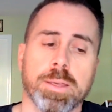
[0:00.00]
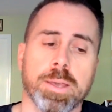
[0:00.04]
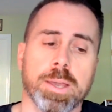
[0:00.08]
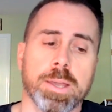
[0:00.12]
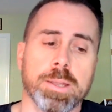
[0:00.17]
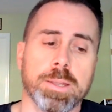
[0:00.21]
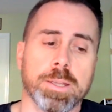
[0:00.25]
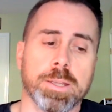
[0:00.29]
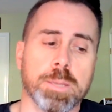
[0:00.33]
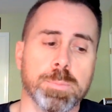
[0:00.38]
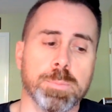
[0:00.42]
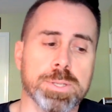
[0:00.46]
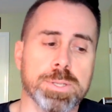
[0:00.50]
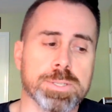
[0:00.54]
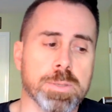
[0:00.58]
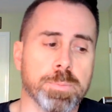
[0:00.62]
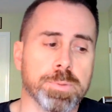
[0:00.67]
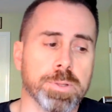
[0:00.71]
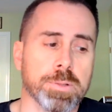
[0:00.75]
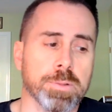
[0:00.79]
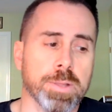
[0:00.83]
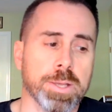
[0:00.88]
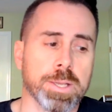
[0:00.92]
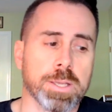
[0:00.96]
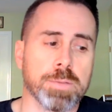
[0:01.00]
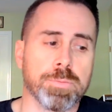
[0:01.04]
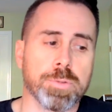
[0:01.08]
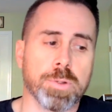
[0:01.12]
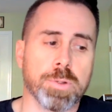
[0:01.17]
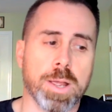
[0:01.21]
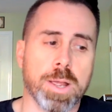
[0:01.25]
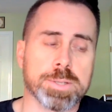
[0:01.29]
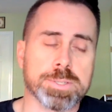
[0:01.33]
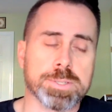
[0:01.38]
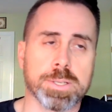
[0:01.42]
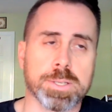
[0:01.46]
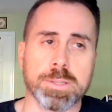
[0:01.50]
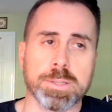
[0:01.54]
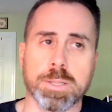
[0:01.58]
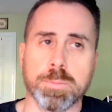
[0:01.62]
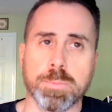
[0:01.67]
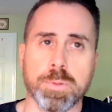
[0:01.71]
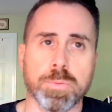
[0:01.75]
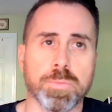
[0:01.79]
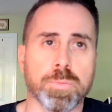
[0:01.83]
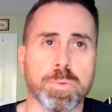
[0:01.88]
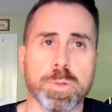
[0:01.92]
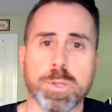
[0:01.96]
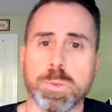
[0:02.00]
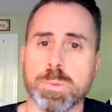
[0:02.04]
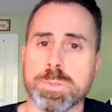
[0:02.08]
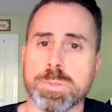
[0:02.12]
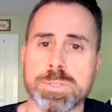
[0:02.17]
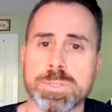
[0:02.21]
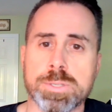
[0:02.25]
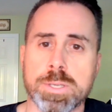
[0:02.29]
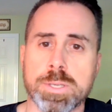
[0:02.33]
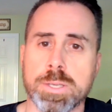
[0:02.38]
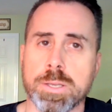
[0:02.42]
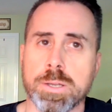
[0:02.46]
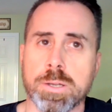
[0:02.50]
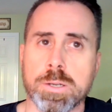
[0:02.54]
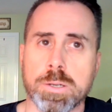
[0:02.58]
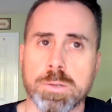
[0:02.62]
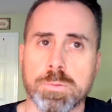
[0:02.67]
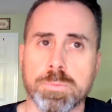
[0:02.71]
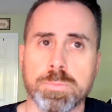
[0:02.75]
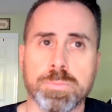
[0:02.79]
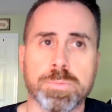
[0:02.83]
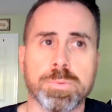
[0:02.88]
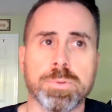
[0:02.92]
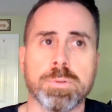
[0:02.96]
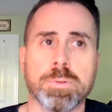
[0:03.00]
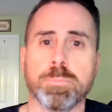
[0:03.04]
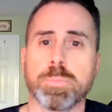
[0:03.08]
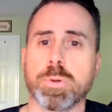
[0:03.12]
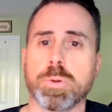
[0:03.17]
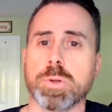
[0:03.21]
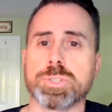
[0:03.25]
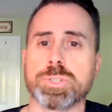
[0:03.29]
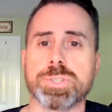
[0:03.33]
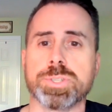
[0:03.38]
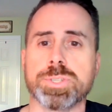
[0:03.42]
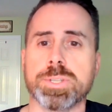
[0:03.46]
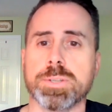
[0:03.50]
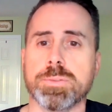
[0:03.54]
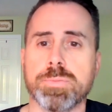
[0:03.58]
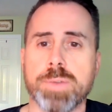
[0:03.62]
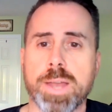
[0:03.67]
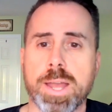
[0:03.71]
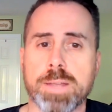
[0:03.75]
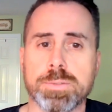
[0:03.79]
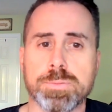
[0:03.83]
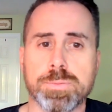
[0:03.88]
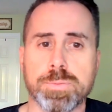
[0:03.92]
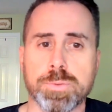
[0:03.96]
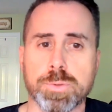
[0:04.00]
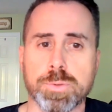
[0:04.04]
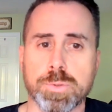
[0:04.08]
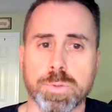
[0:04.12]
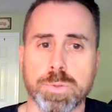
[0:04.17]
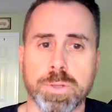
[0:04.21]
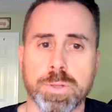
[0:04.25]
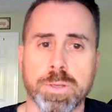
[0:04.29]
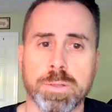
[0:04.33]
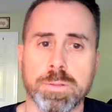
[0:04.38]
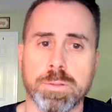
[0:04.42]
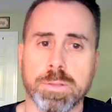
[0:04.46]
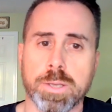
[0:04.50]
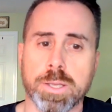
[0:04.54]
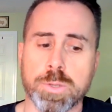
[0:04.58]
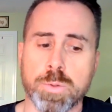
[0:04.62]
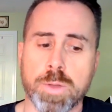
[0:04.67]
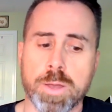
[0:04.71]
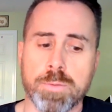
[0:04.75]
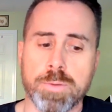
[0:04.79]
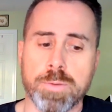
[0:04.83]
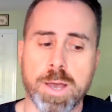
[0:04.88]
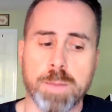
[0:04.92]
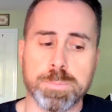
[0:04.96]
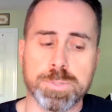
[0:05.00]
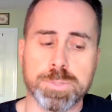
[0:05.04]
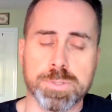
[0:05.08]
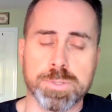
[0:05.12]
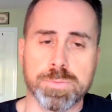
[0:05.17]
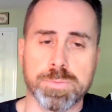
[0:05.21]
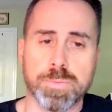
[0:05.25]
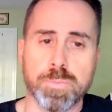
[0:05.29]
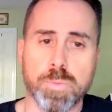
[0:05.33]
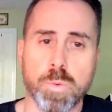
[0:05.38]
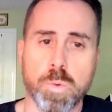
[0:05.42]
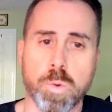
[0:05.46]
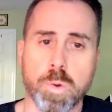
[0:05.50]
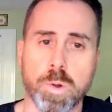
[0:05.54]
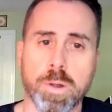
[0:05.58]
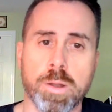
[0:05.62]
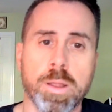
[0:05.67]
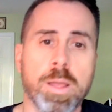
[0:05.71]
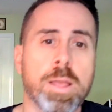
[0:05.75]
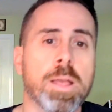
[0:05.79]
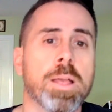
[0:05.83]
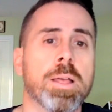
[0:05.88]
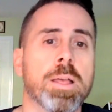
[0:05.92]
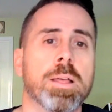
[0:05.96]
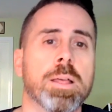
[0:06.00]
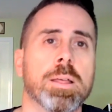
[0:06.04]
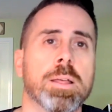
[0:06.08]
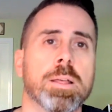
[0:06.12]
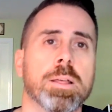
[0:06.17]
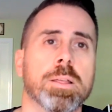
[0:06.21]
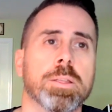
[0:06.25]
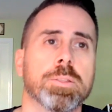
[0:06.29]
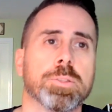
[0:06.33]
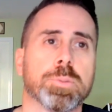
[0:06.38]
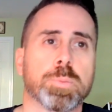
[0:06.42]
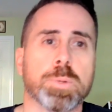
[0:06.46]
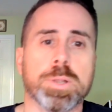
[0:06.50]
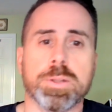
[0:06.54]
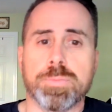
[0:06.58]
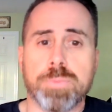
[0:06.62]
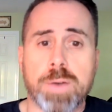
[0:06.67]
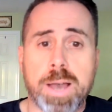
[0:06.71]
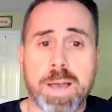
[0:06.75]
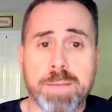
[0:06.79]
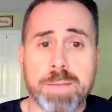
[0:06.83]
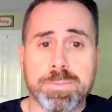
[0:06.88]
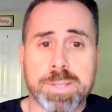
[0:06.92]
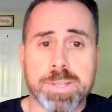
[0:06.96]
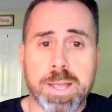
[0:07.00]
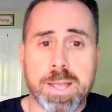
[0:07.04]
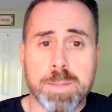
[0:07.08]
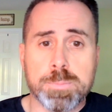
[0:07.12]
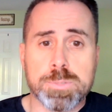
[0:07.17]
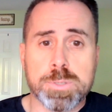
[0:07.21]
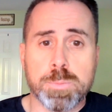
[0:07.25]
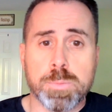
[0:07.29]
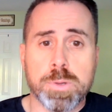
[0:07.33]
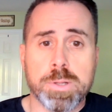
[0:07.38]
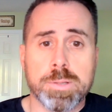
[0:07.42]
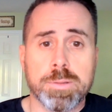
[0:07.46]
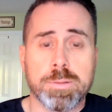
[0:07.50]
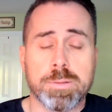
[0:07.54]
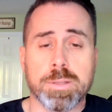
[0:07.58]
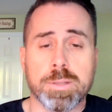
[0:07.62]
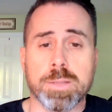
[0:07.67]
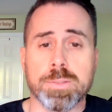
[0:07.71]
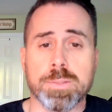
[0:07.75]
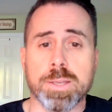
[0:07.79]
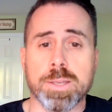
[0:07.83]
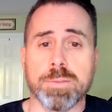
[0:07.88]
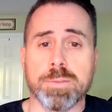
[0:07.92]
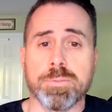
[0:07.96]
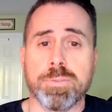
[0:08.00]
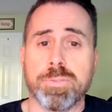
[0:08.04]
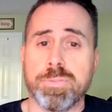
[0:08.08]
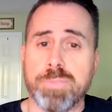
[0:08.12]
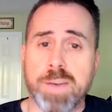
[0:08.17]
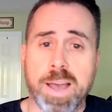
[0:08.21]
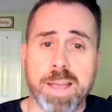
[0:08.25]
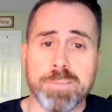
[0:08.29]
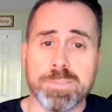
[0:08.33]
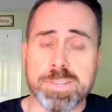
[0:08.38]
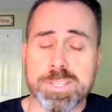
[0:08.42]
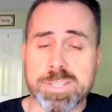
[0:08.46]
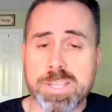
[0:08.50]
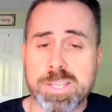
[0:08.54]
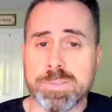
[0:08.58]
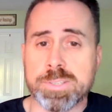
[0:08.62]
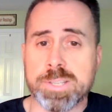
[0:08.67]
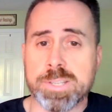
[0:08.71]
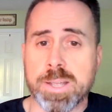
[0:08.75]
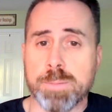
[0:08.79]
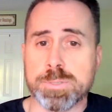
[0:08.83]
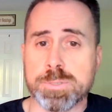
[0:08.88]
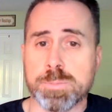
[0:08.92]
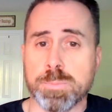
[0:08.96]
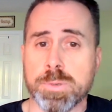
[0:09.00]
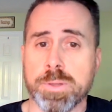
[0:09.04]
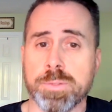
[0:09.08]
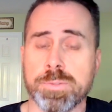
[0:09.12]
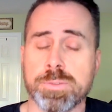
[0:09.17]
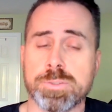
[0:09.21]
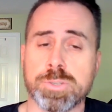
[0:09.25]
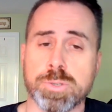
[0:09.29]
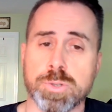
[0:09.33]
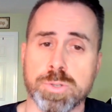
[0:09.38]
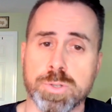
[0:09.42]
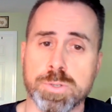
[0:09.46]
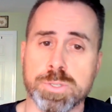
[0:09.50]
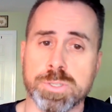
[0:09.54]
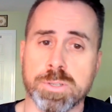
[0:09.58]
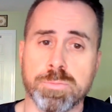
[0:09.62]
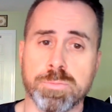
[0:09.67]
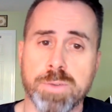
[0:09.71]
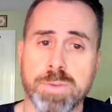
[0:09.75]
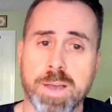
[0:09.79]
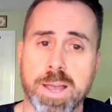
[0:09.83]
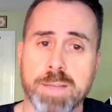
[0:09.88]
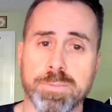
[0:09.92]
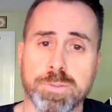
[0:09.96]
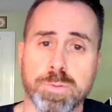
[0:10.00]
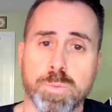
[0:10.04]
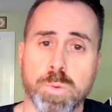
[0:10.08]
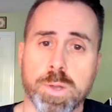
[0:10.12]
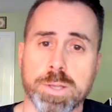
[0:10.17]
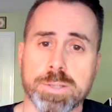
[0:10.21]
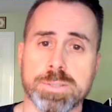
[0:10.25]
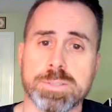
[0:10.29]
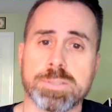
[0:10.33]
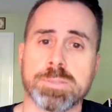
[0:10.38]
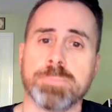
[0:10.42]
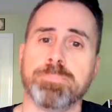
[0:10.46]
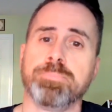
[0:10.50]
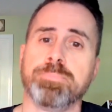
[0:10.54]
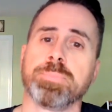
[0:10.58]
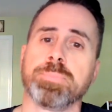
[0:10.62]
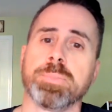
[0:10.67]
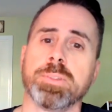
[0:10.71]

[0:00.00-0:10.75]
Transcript: And it could be something like if you're asking them the frequency of purchasing fast food, and you have options for 3 to 5 times a month and then 5 to 7 times a month. So you're using 5 twice.